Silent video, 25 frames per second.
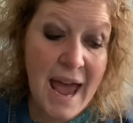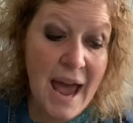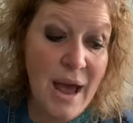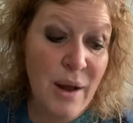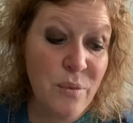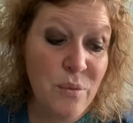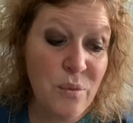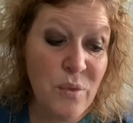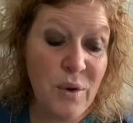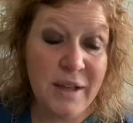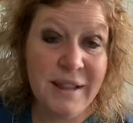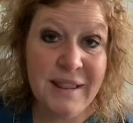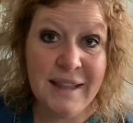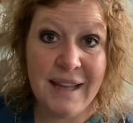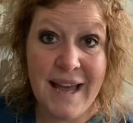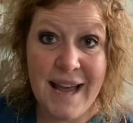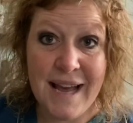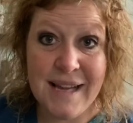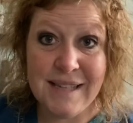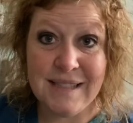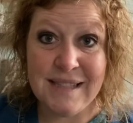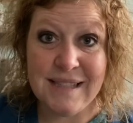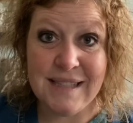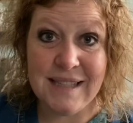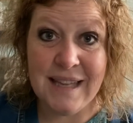And one
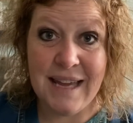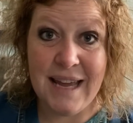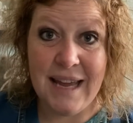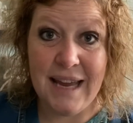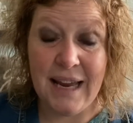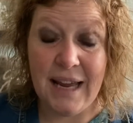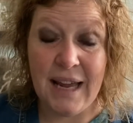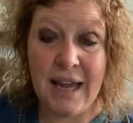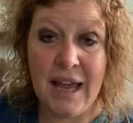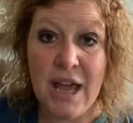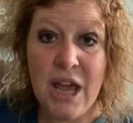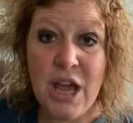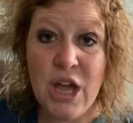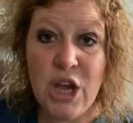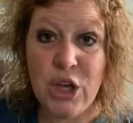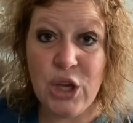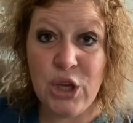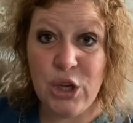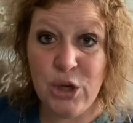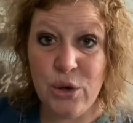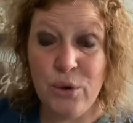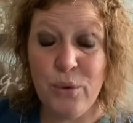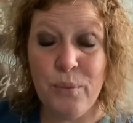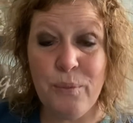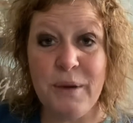last thing,
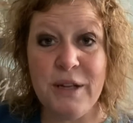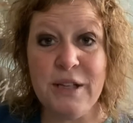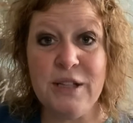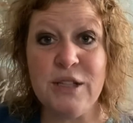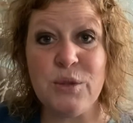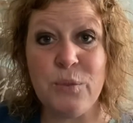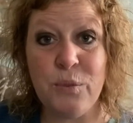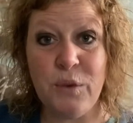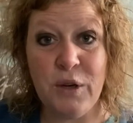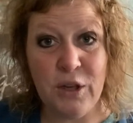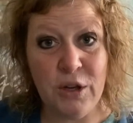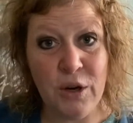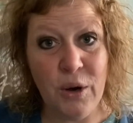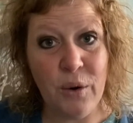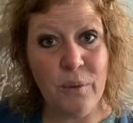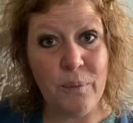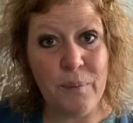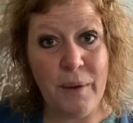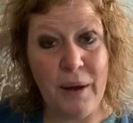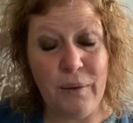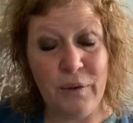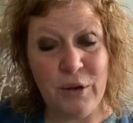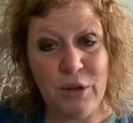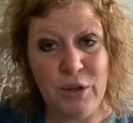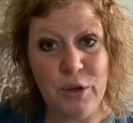humans, we know
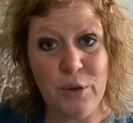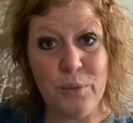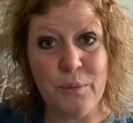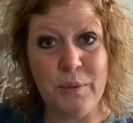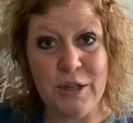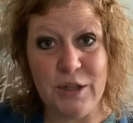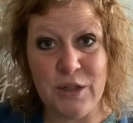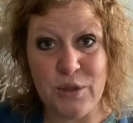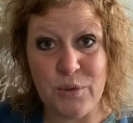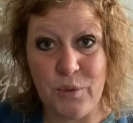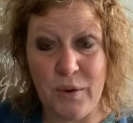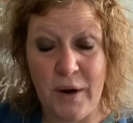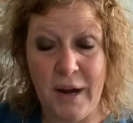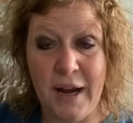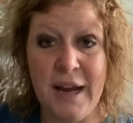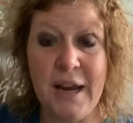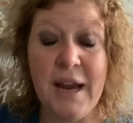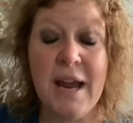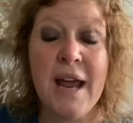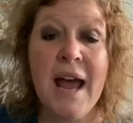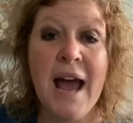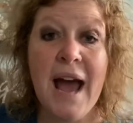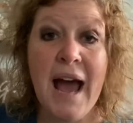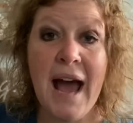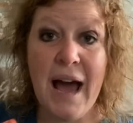about humans,
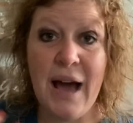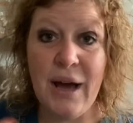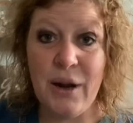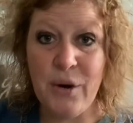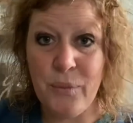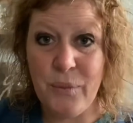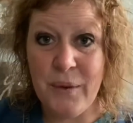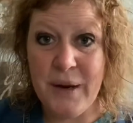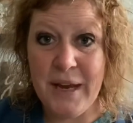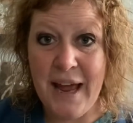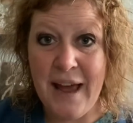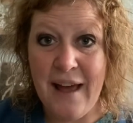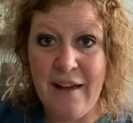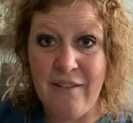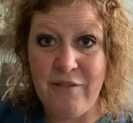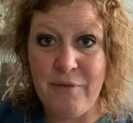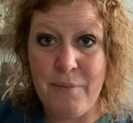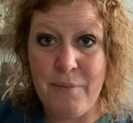right? How do we have